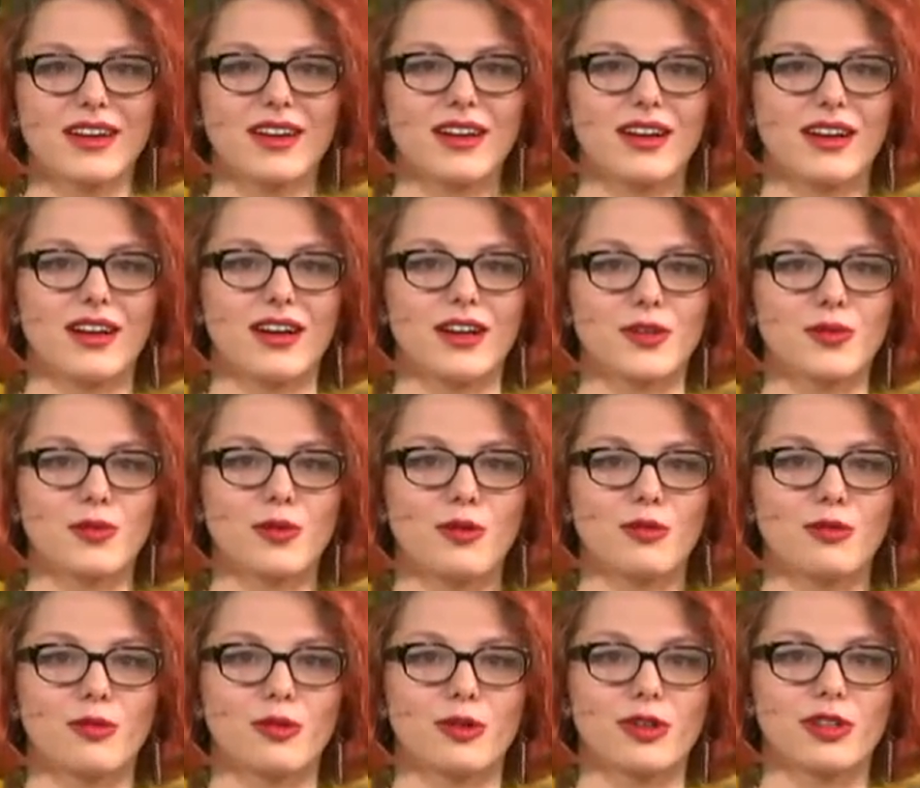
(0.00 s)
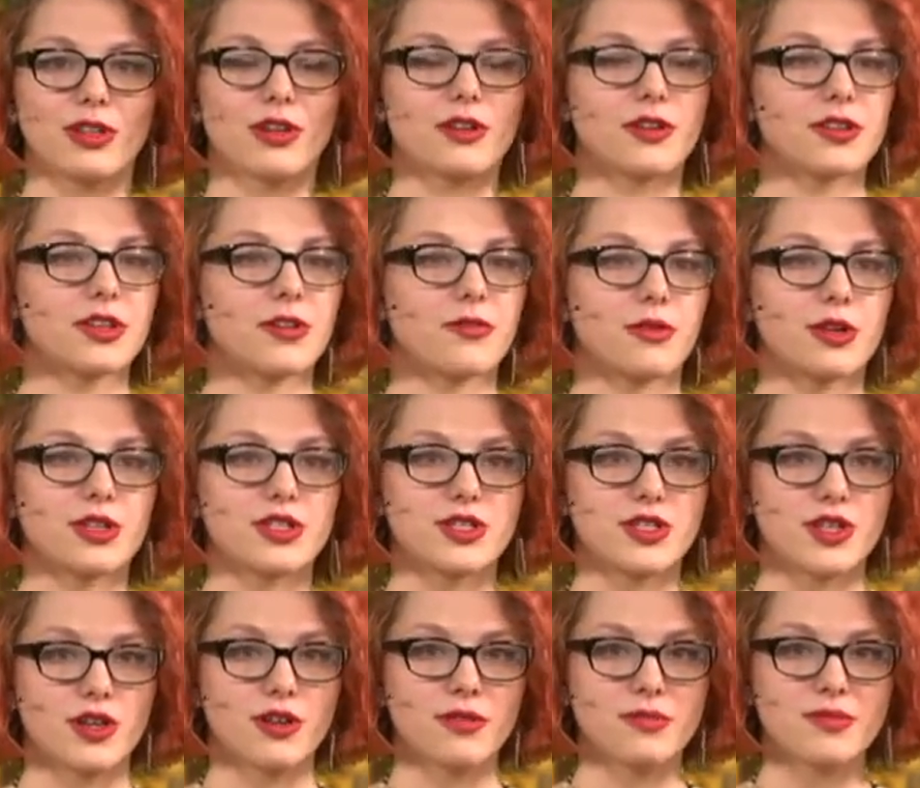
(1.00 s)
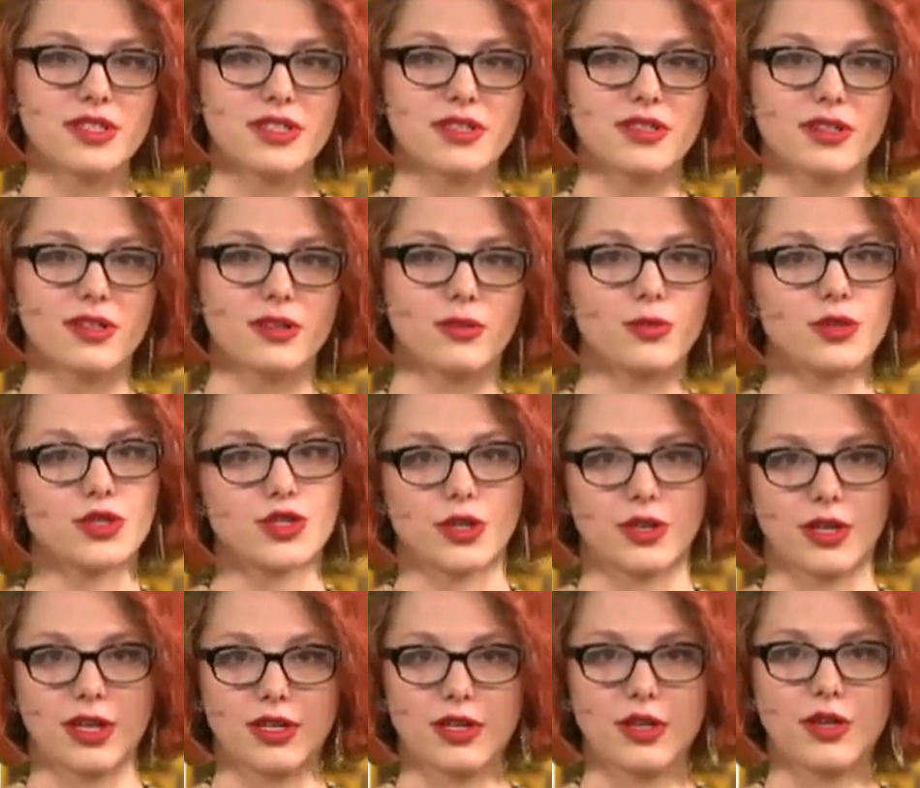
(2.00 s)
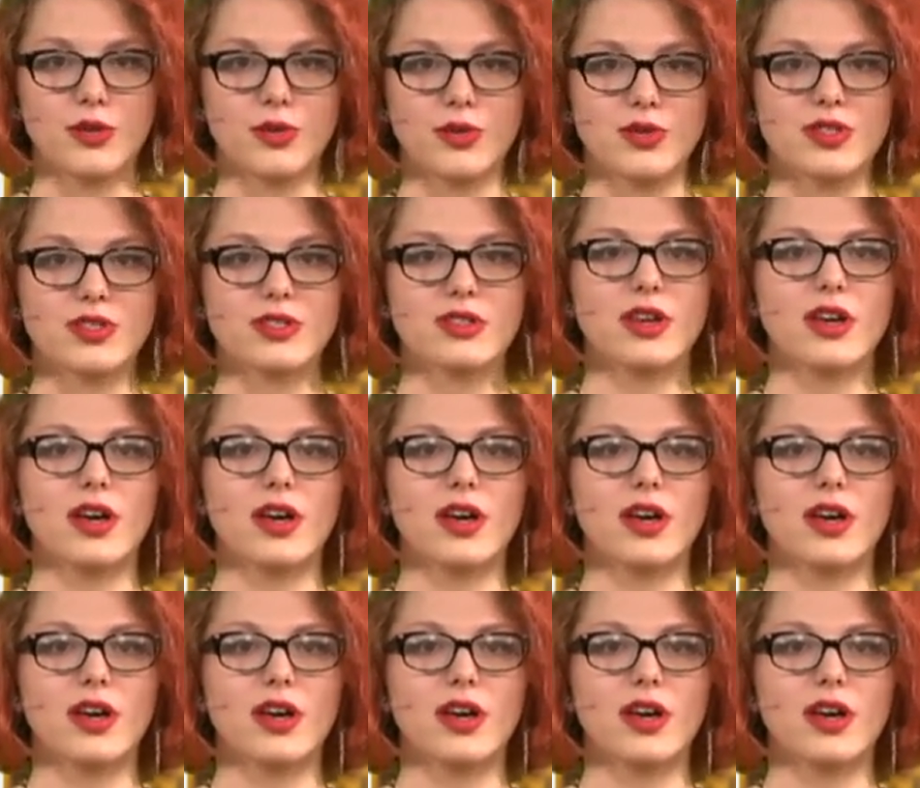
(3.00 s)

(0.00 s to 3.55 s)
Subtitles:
You will learn different terms which you can use,